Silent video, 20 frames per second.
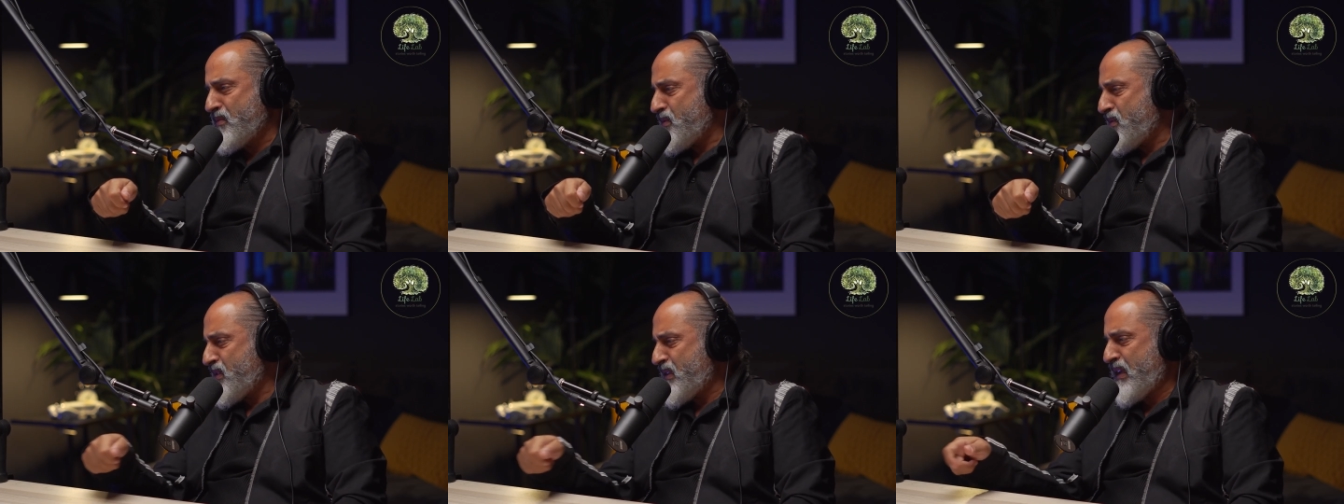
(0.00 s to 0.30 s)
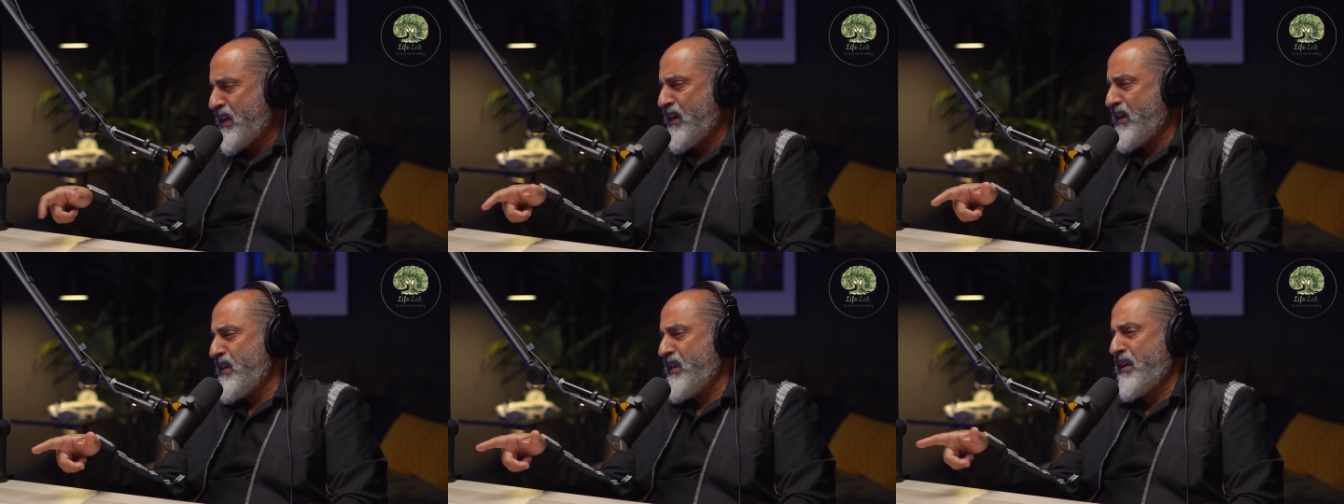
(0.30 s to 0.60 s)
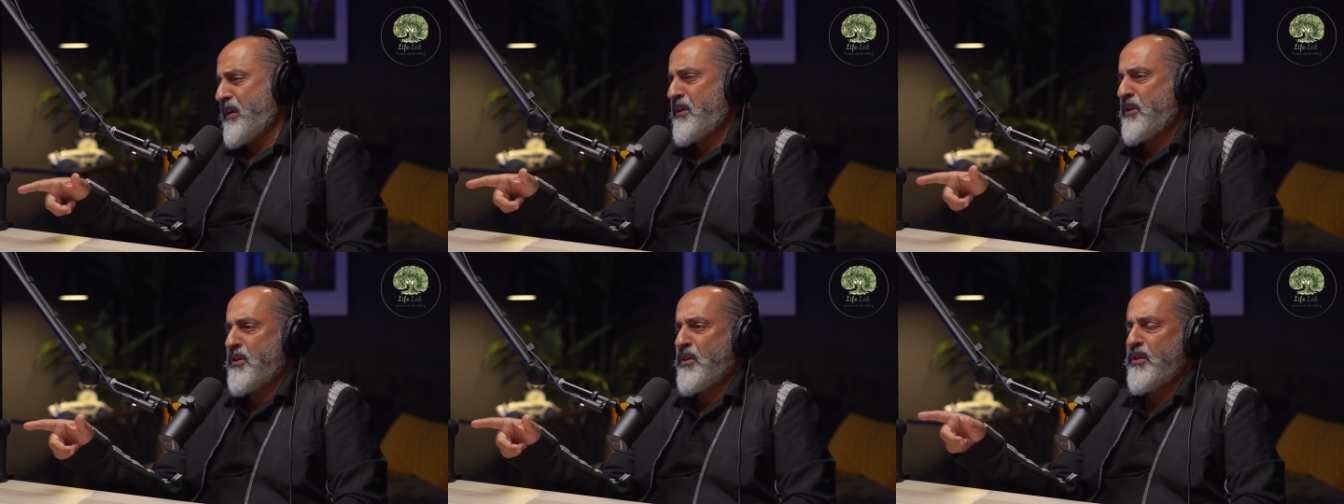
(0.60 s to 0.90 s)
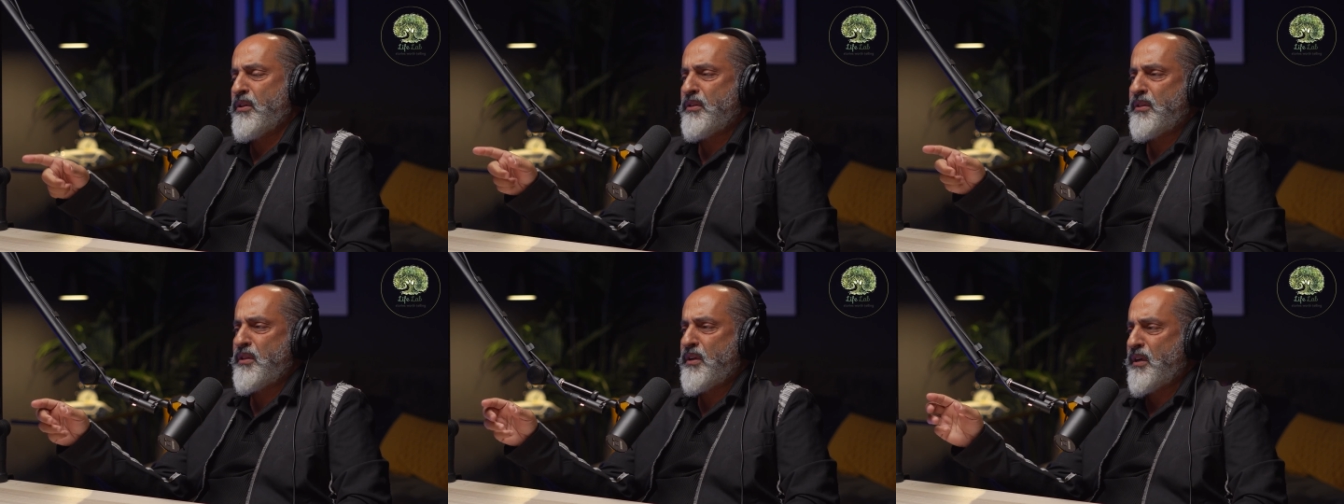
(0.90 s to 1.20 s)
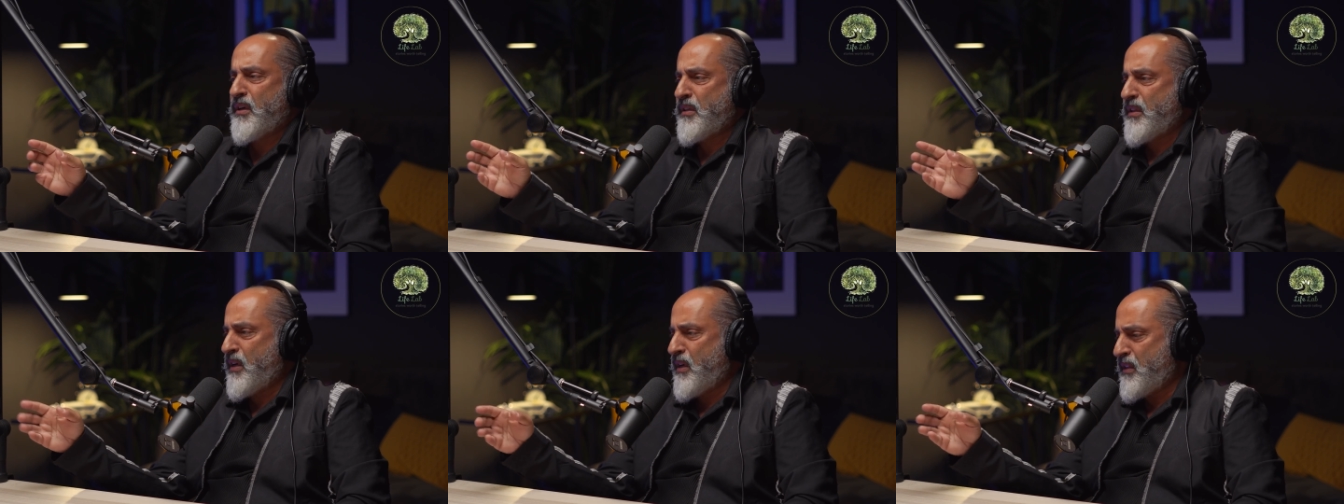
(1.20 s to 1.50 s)
sign a
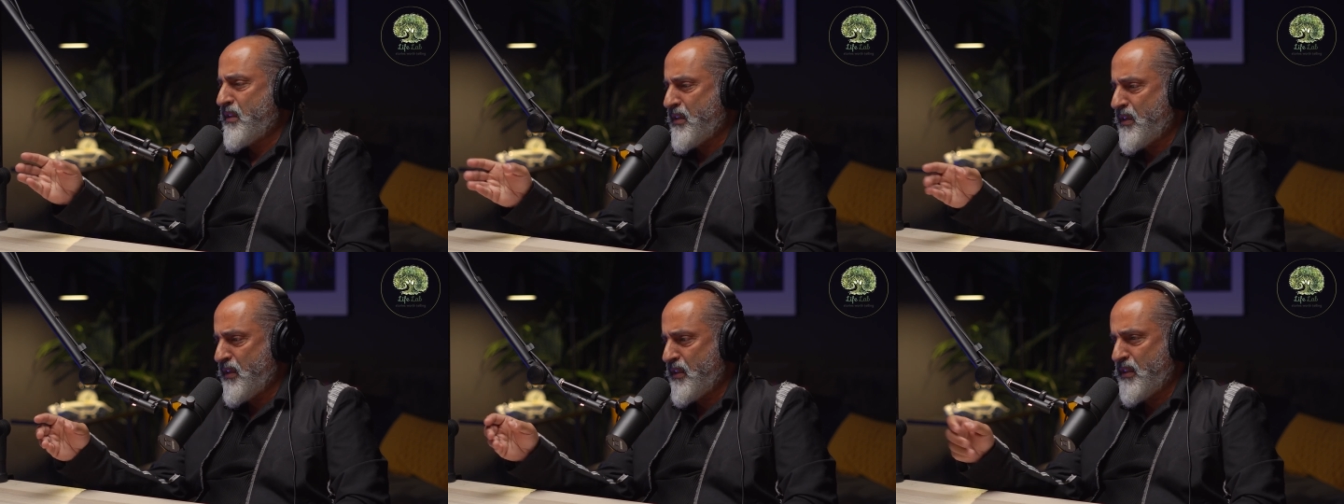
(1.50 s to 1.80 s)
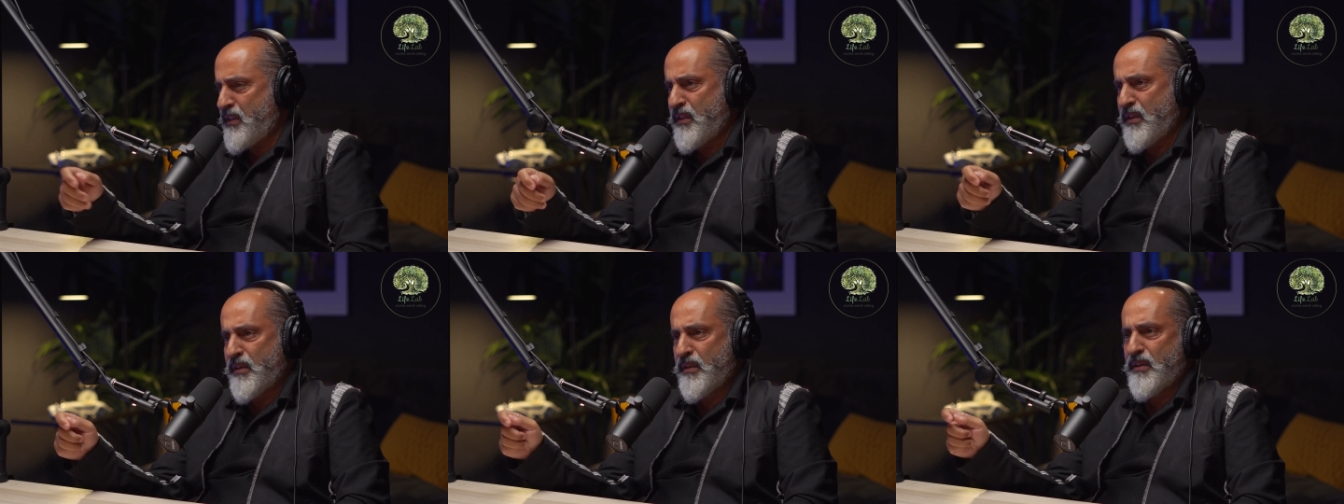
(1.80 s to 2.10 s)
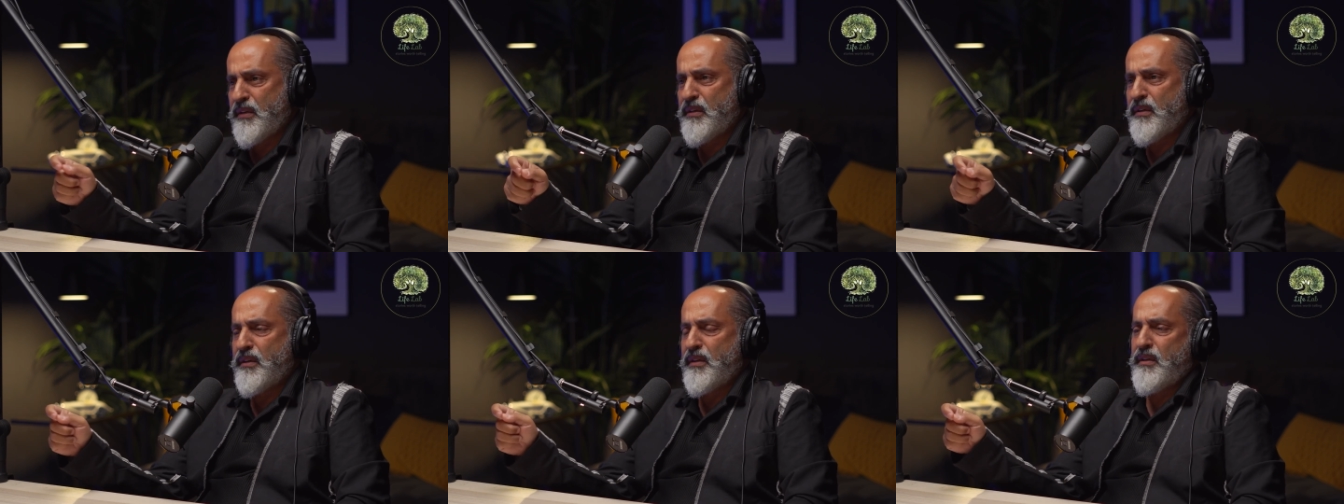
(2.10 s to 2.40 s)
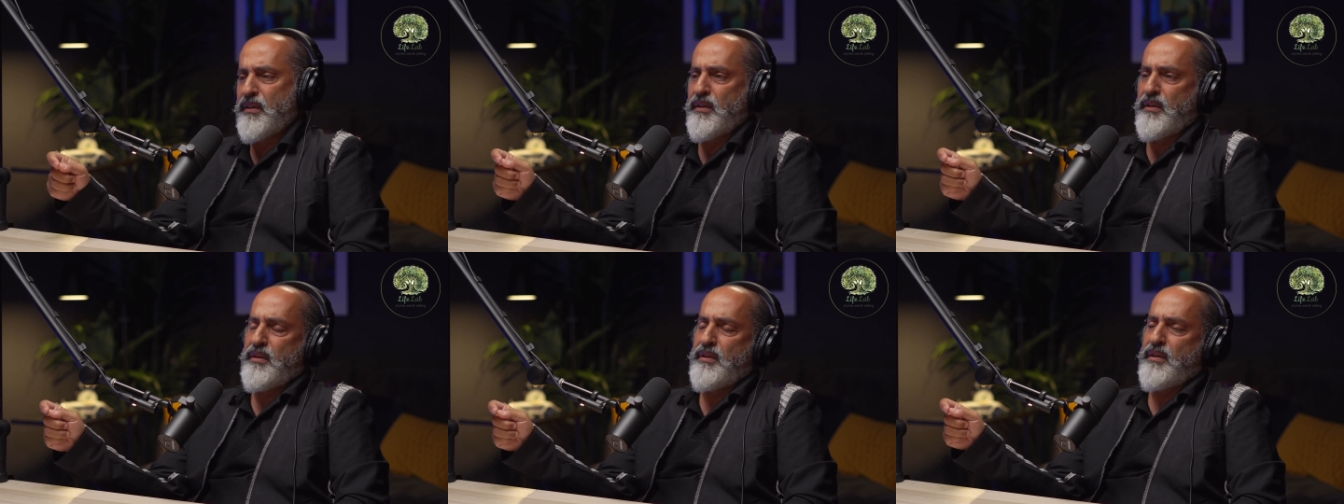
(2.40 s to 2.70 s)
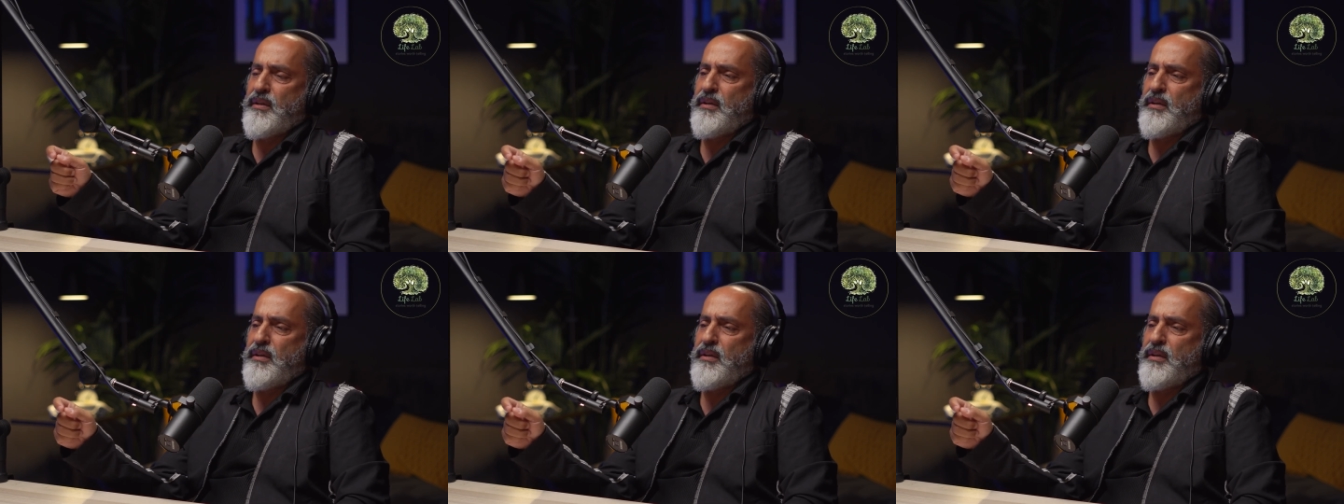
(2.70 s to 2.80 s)
contract and read the